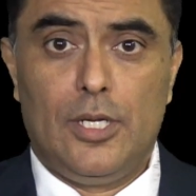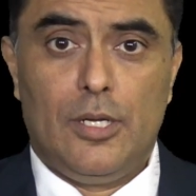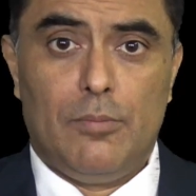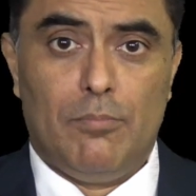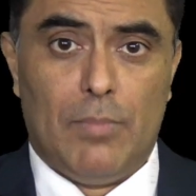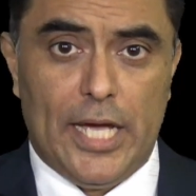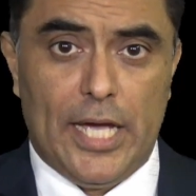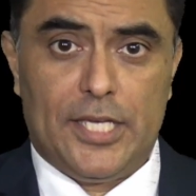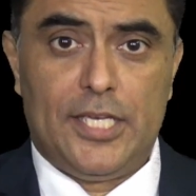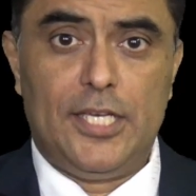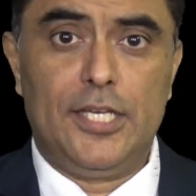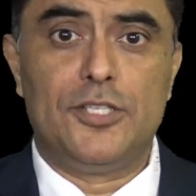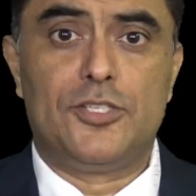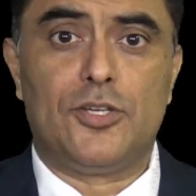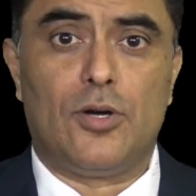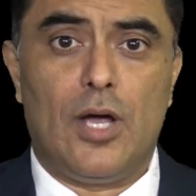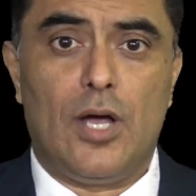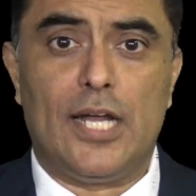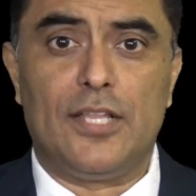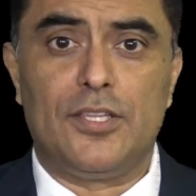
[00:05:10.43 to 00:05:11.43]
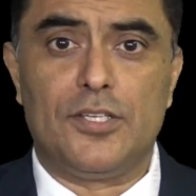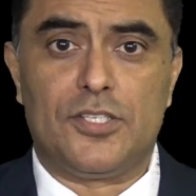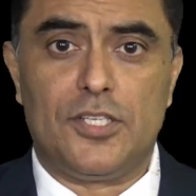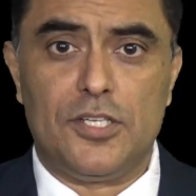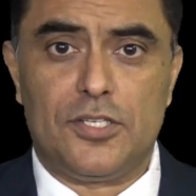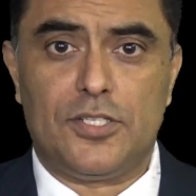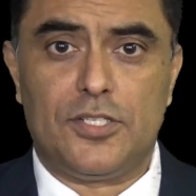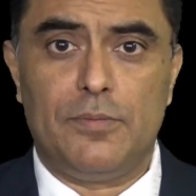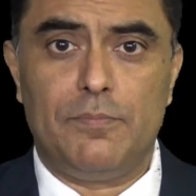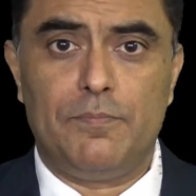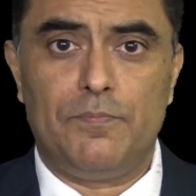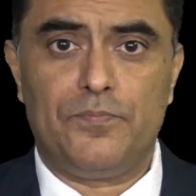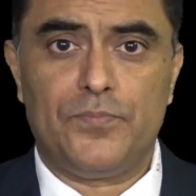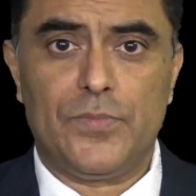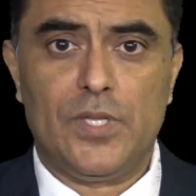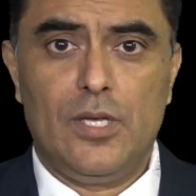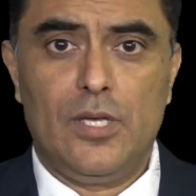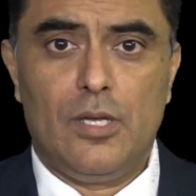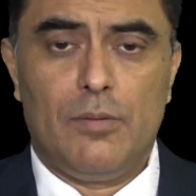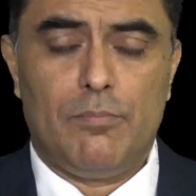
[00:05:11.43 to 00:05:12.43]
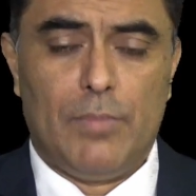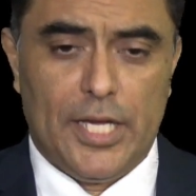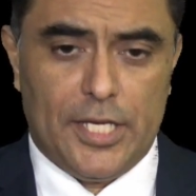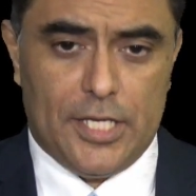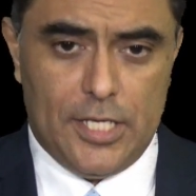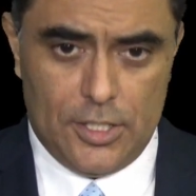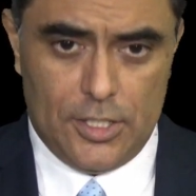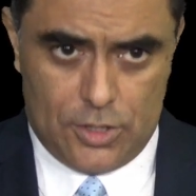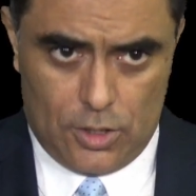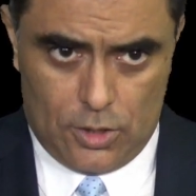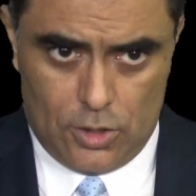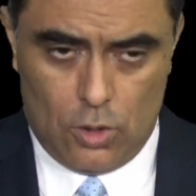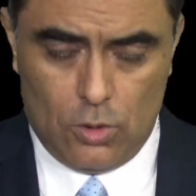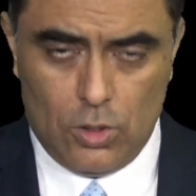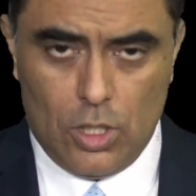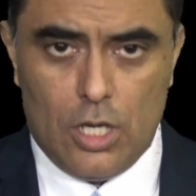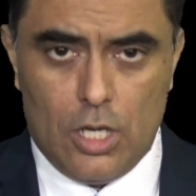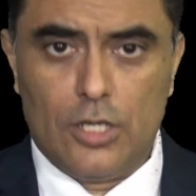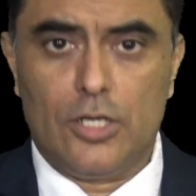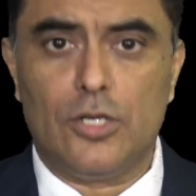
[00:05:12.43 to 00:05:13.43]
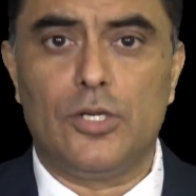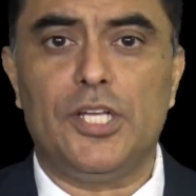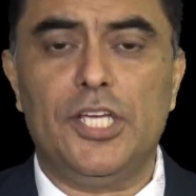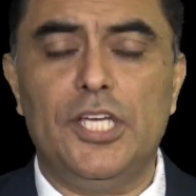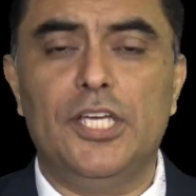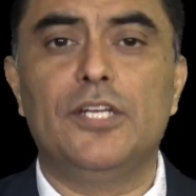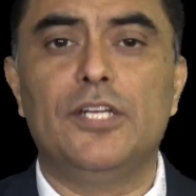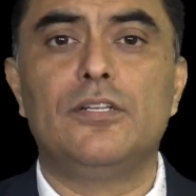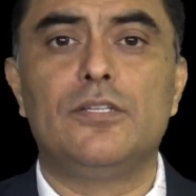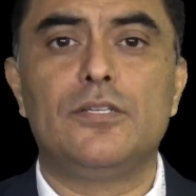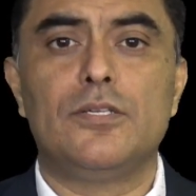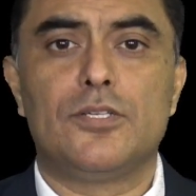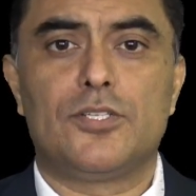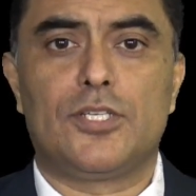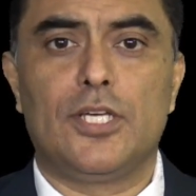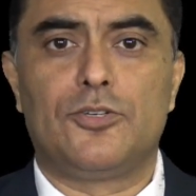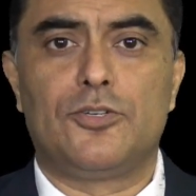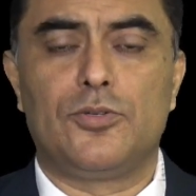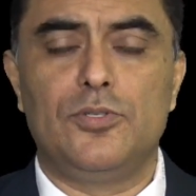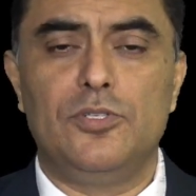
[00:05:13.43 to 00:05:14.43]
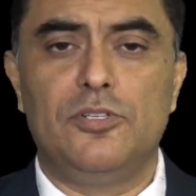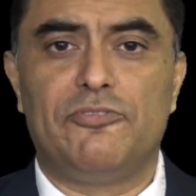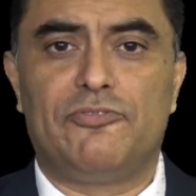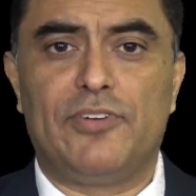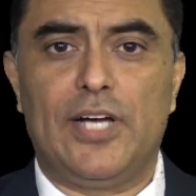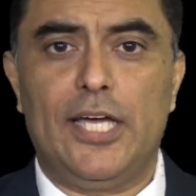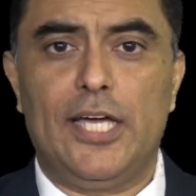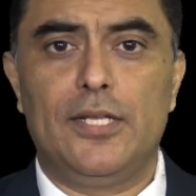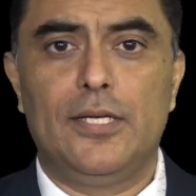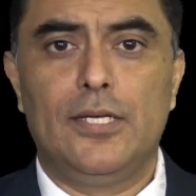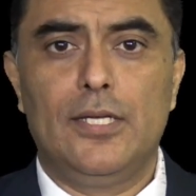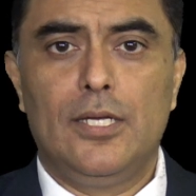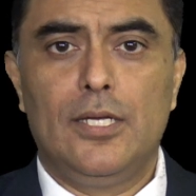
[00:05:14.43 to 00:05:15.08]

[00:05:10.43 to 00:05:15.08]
My kids are out of the system. My kids are no longer in Central Unified.